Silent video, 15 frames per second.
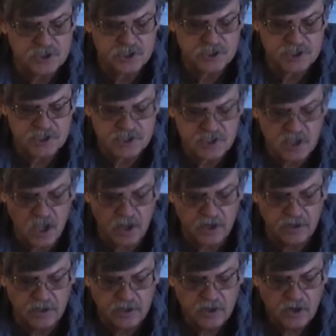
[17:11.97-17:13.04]

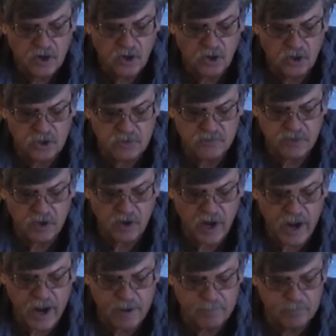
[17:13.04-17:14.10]
son heard of their
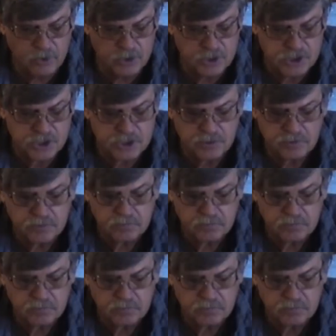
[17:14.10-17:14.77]
ambush,